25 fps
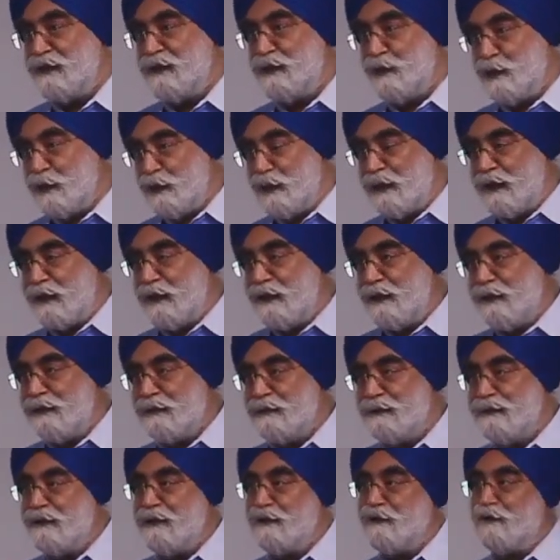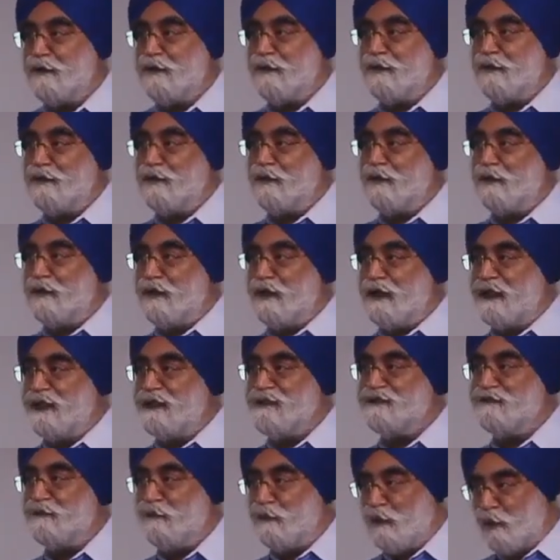Today, they're going to
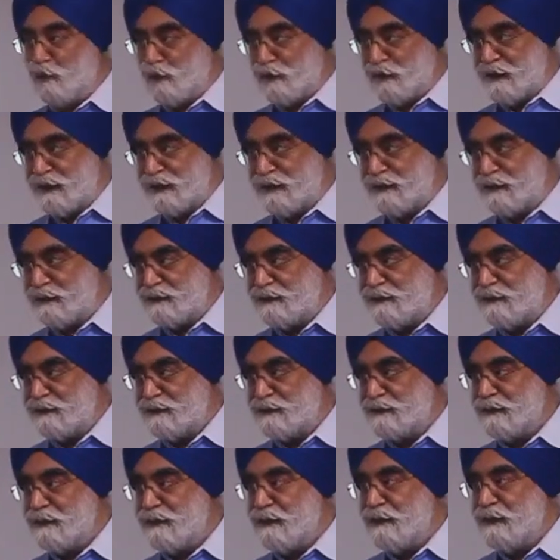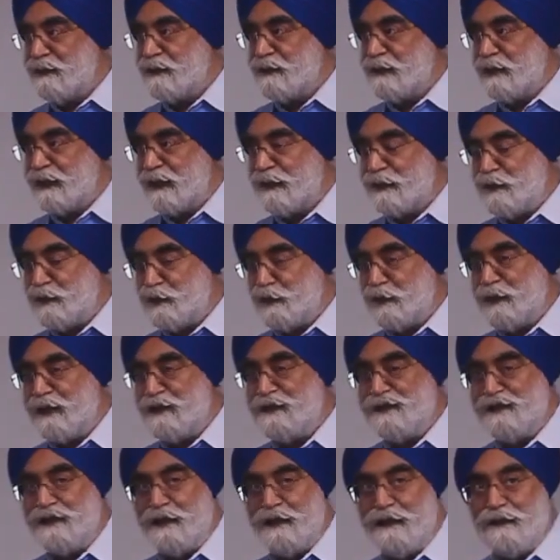release more data. And
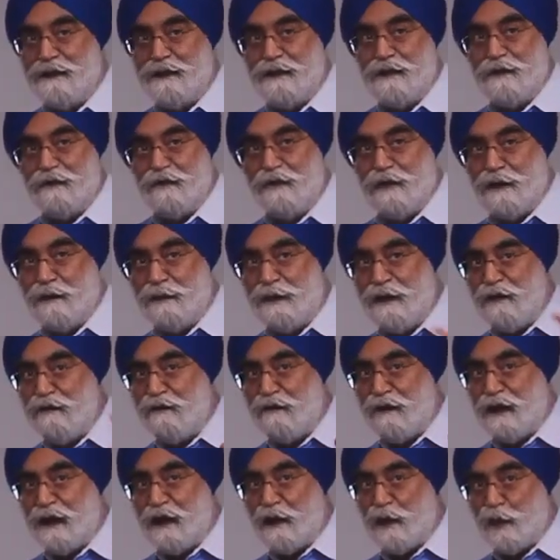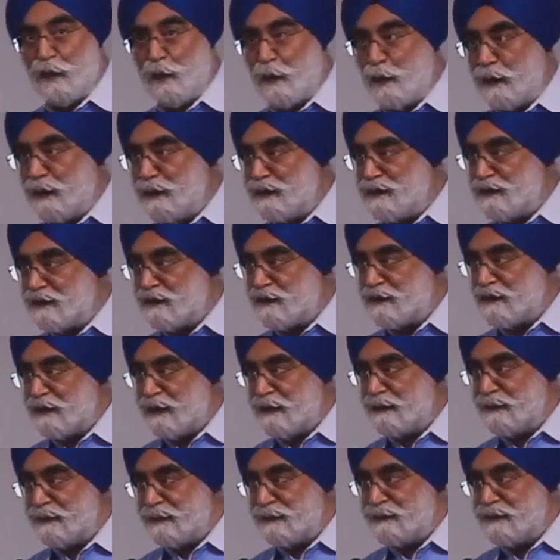today's data will be far worse
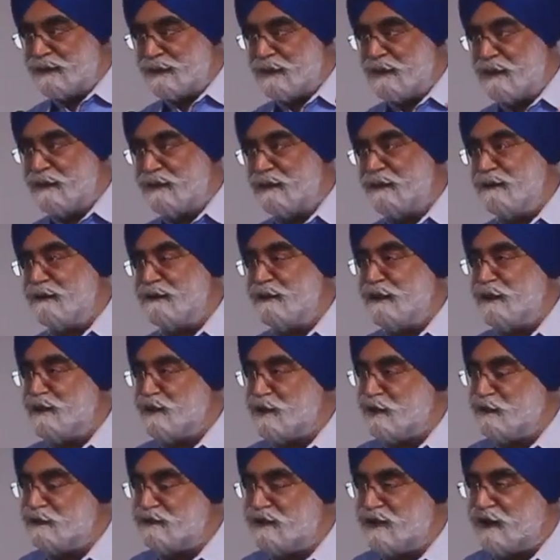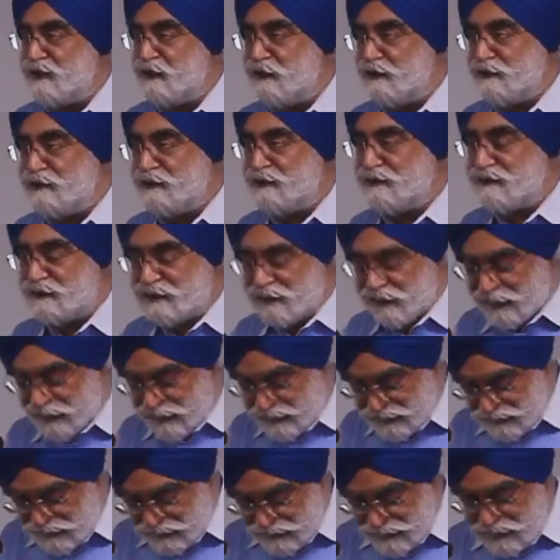than this data that you see on the screen.
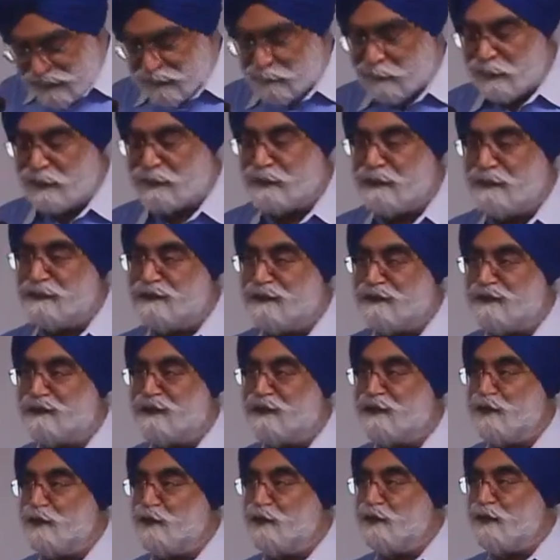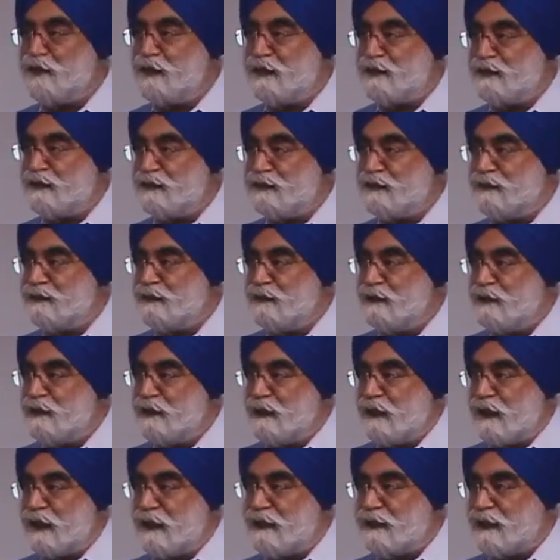But this is the June data,
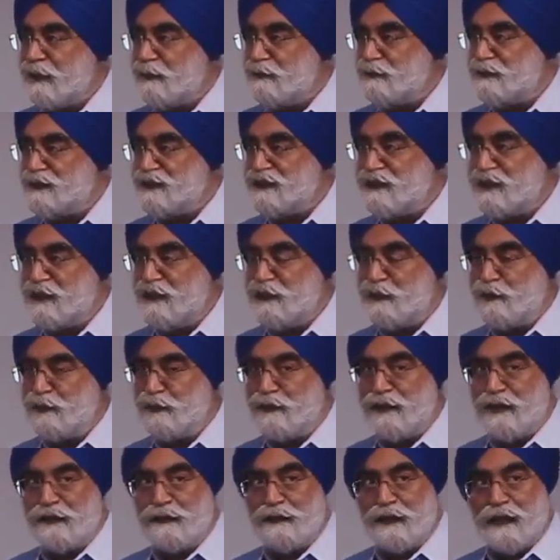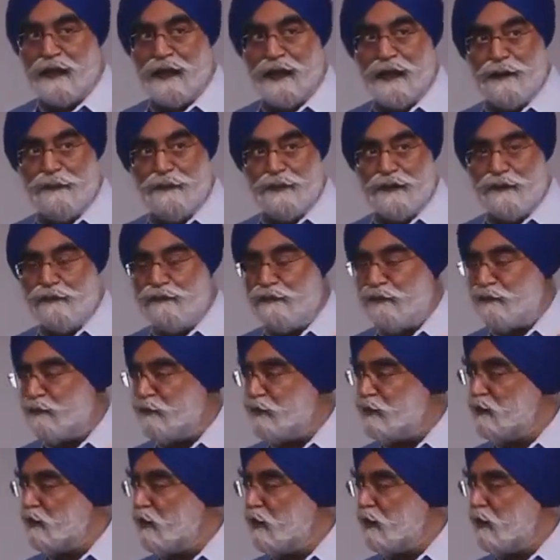and I must tell you that IMF,
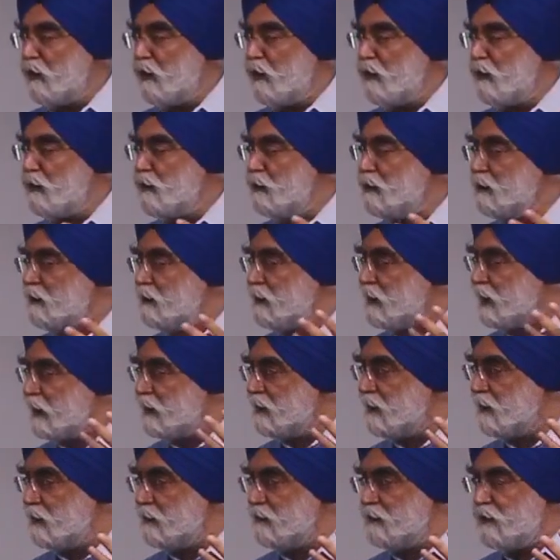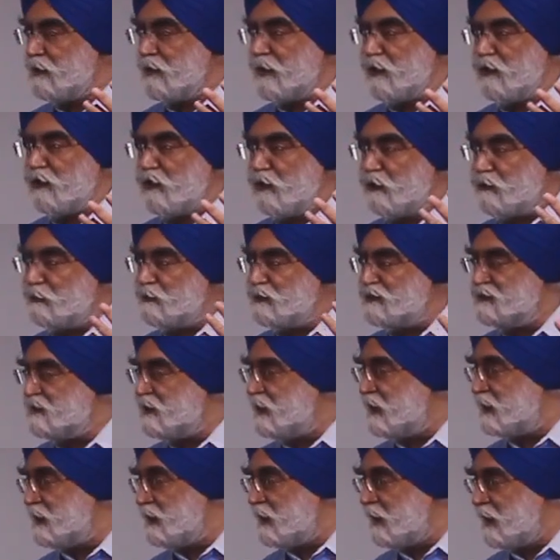with all the 900 economists
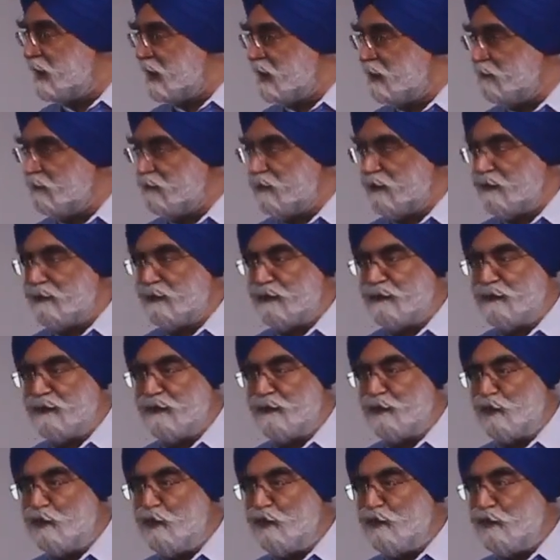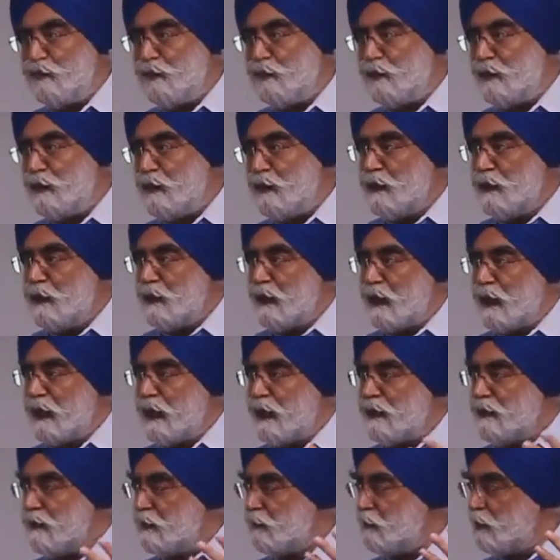that they have under the roof,
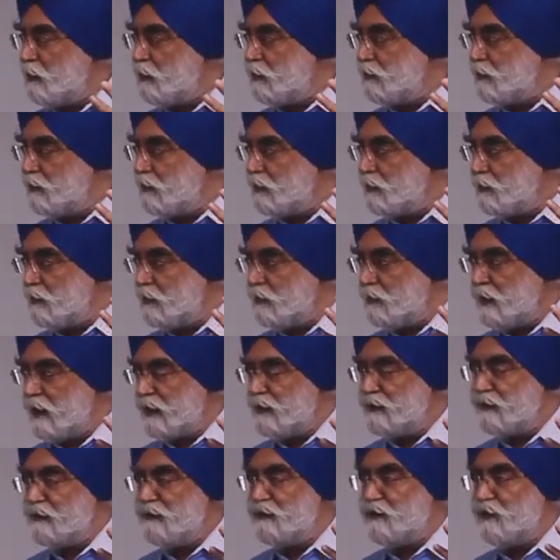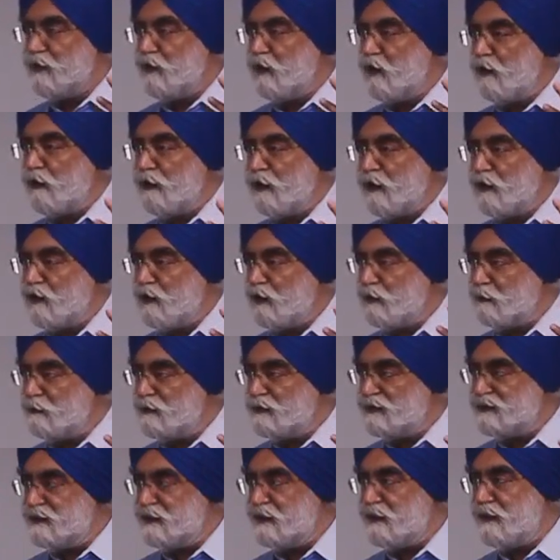and about 900 odd
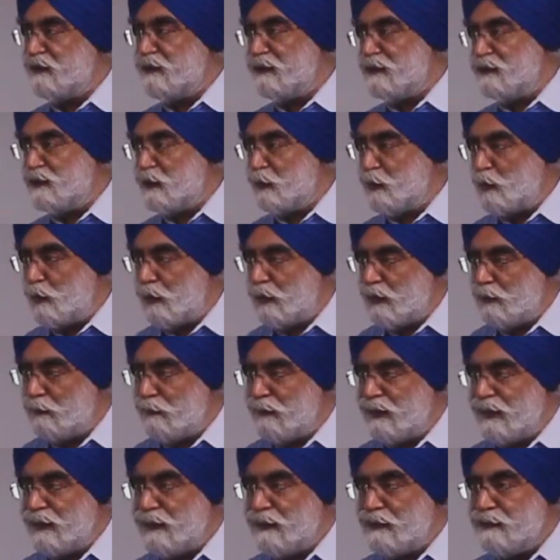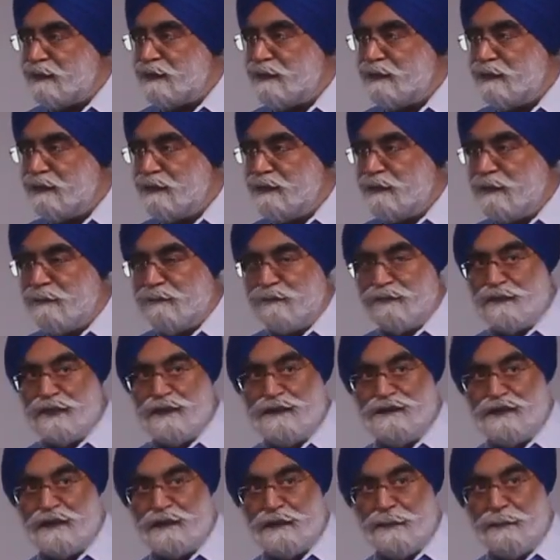economists sitting in the World Bank,
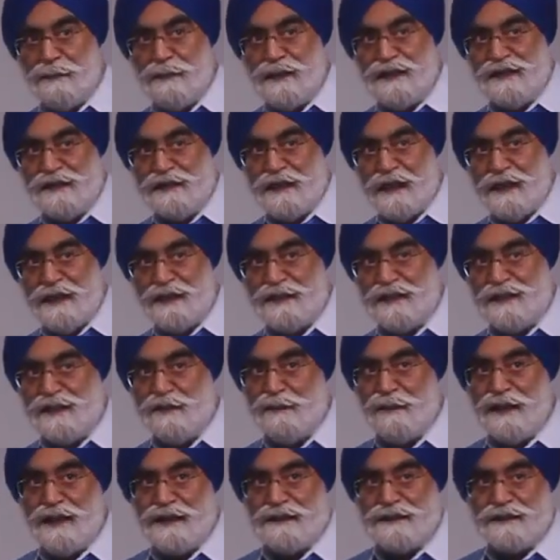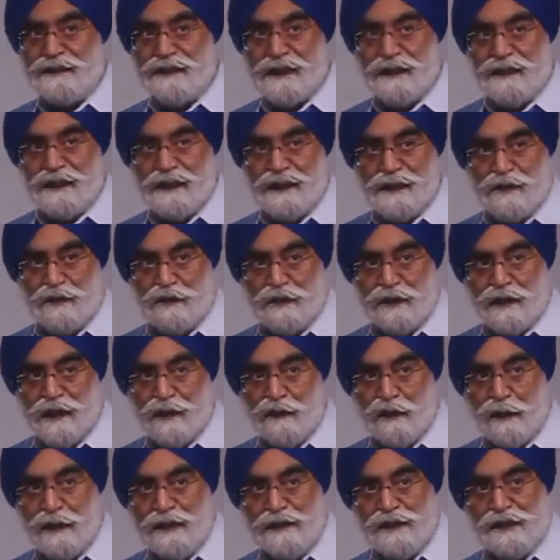these are the best estimates that they could
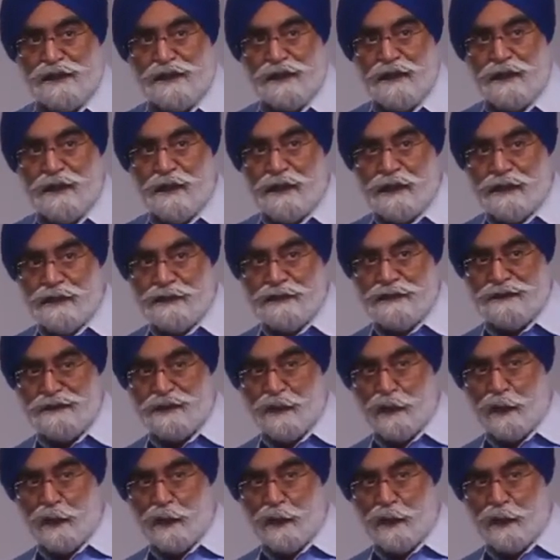give us, and this is the